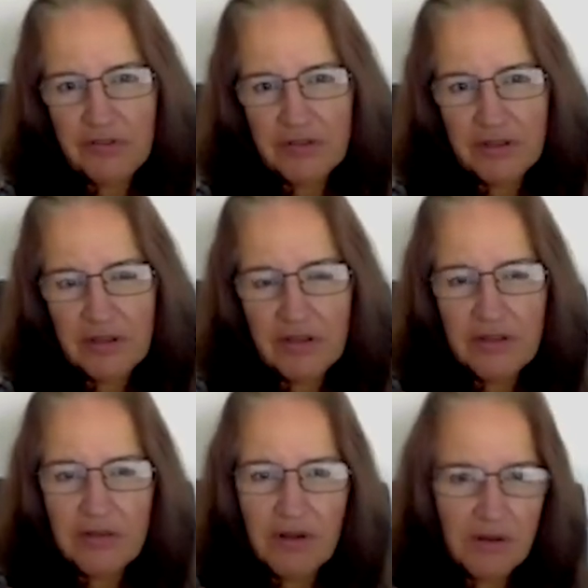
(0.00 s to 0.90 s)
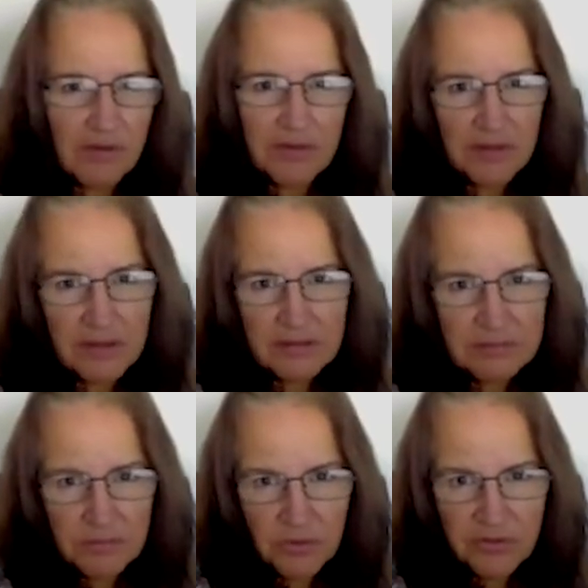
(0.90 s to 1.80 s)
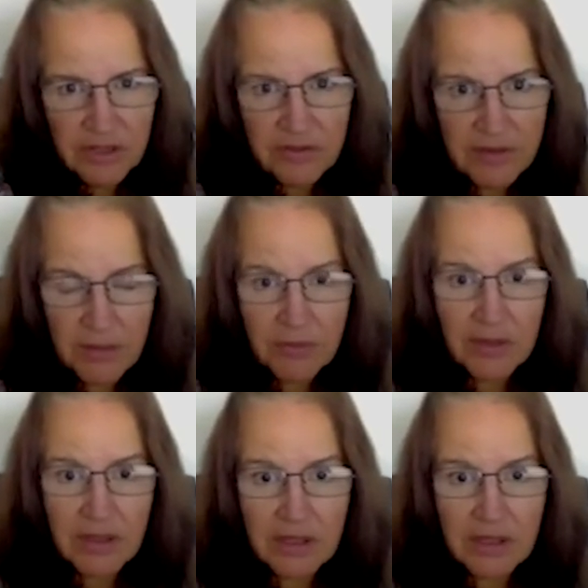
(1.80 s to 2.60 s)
You know, there are other projects out there,